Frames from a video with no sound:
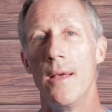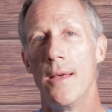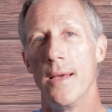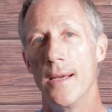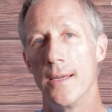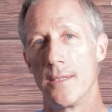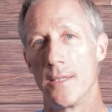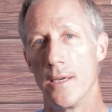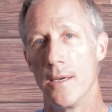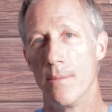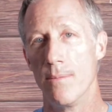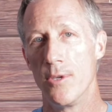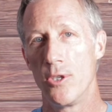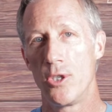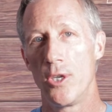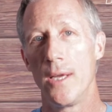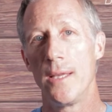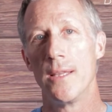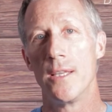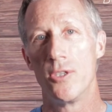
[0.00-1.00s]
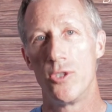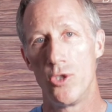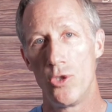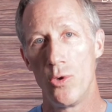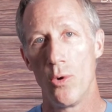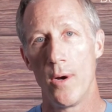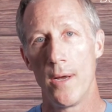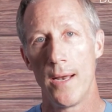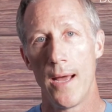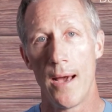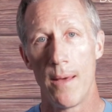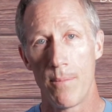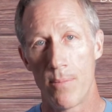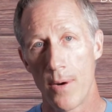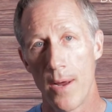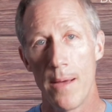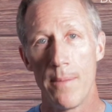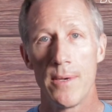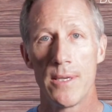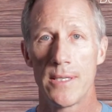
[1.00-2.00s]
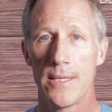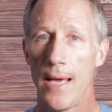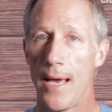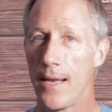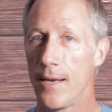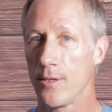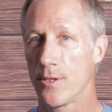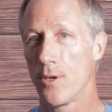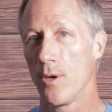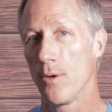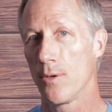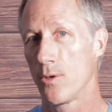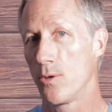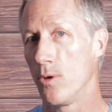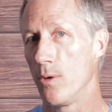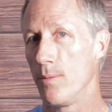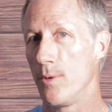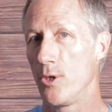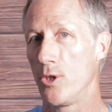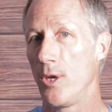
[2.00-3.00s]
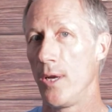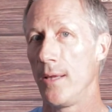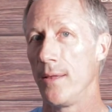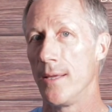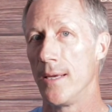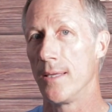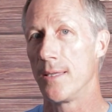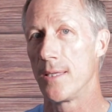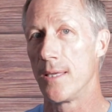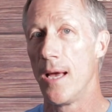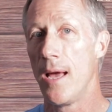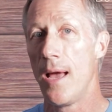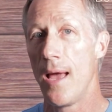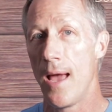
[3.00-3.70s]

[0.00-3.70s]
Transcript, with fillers: It's a machine that's joined on-premise and it's also a machine that's